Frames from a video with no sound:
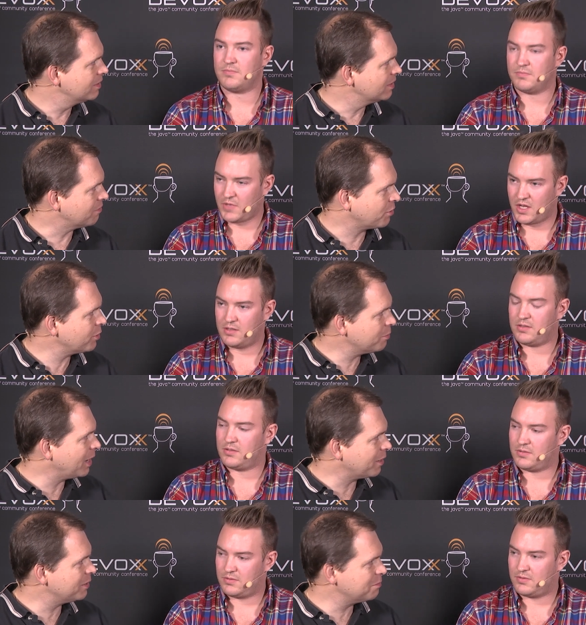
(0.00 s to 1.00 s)
Speaker 1: I've heard
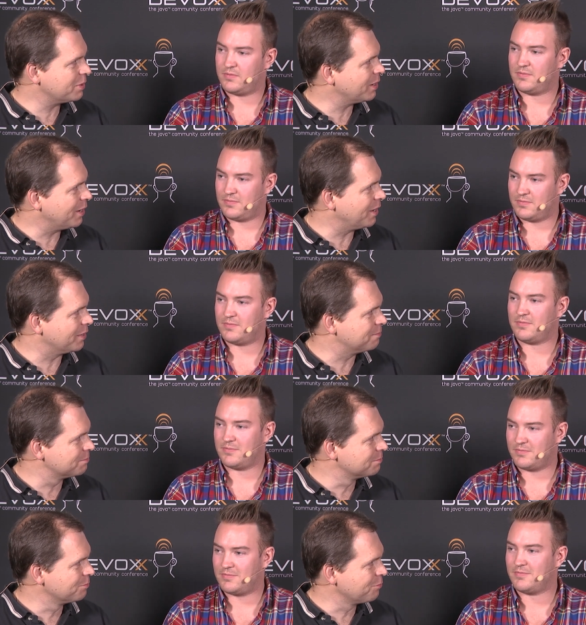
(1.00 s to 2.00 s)
about it, but
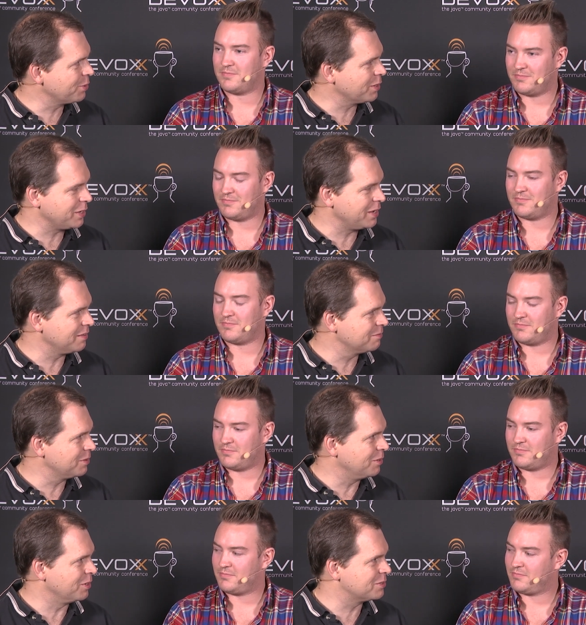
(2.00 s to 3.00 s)
really,
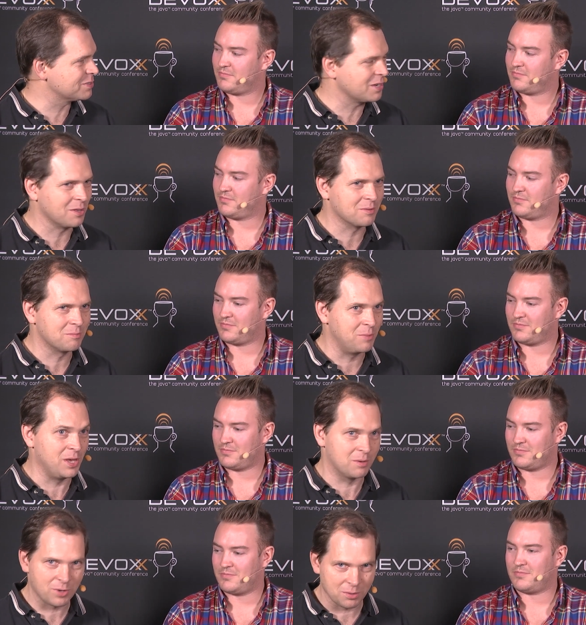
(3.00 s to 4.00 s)
you need to tell me
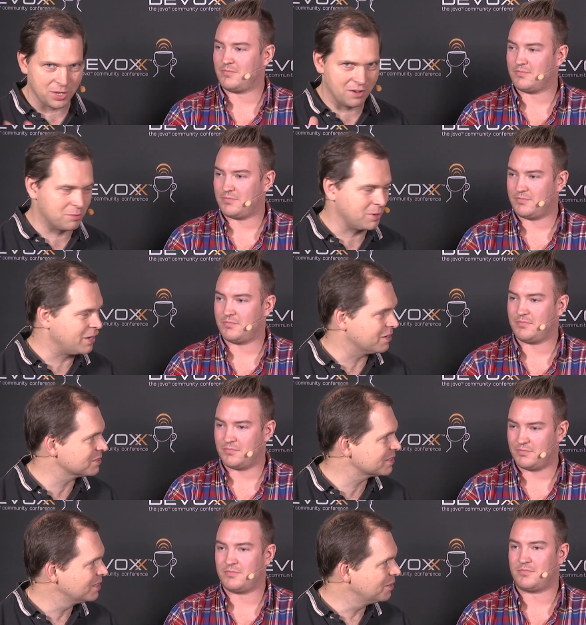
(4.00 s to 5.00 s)
and probably everybody
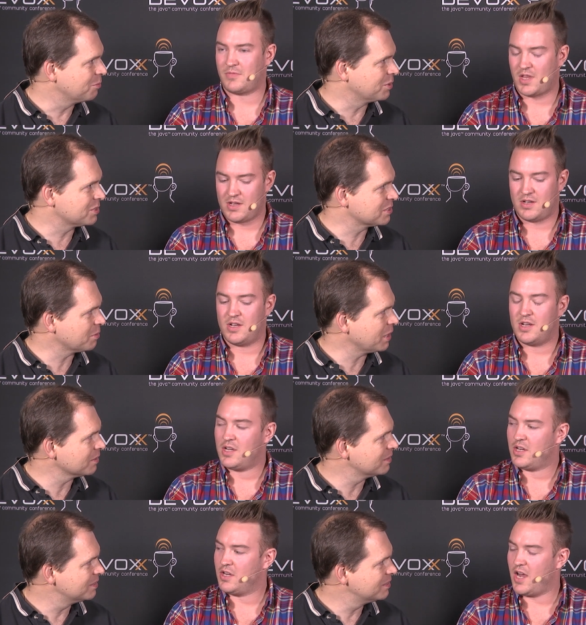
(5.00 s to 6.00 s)
else what this is about.
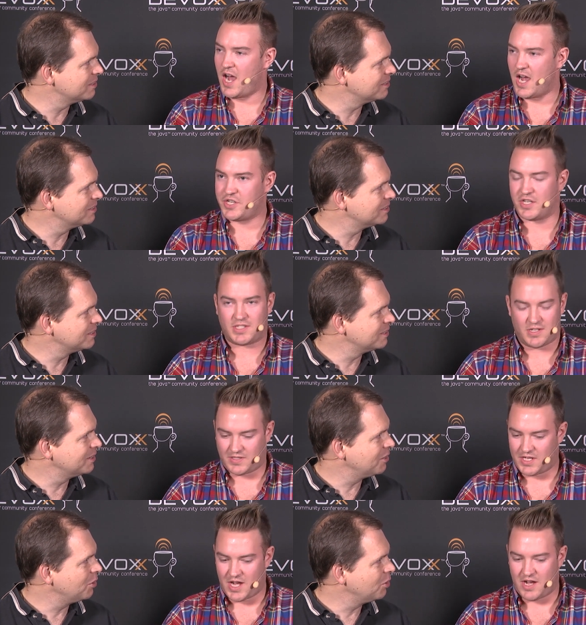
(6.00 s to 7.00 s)
Speaker 2: Uh, sure. So
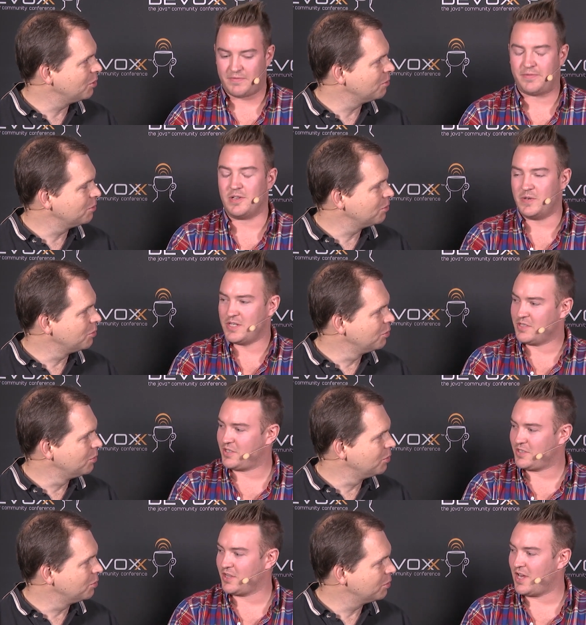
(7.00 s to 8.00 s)
it's a fluent
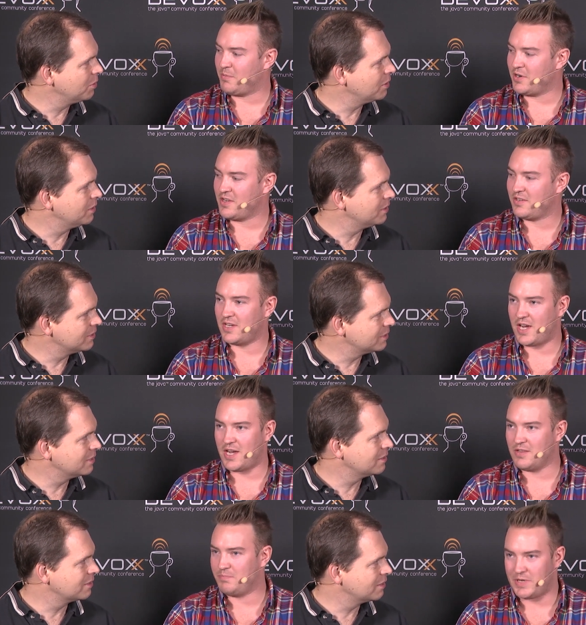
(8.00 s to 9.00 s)
assertion library
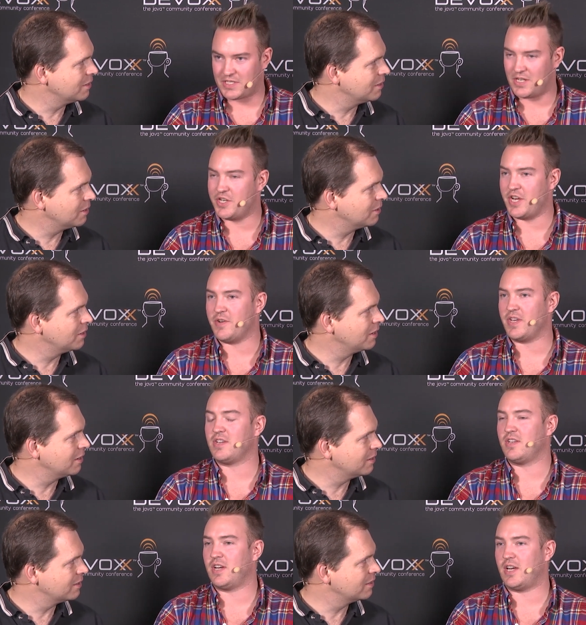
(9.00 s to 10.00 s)
uh, based on
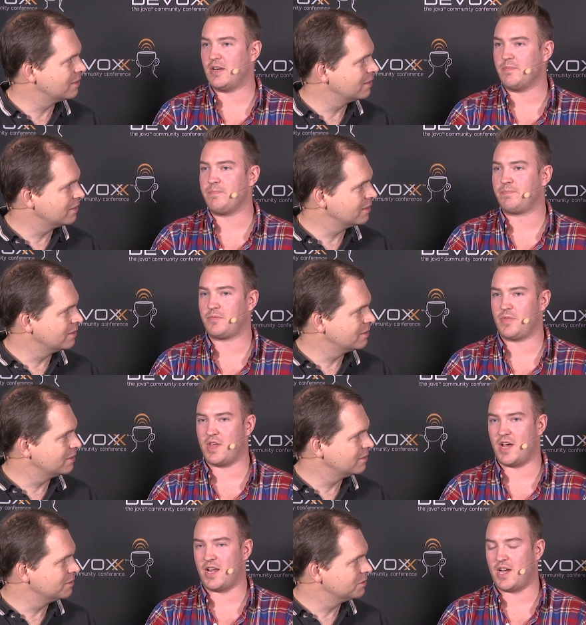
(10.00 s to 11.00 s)
JUnit um,
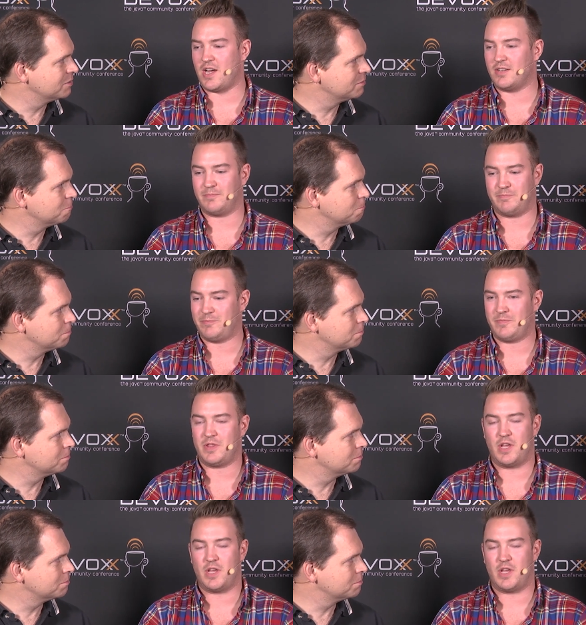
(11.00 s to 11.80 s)
that uh, that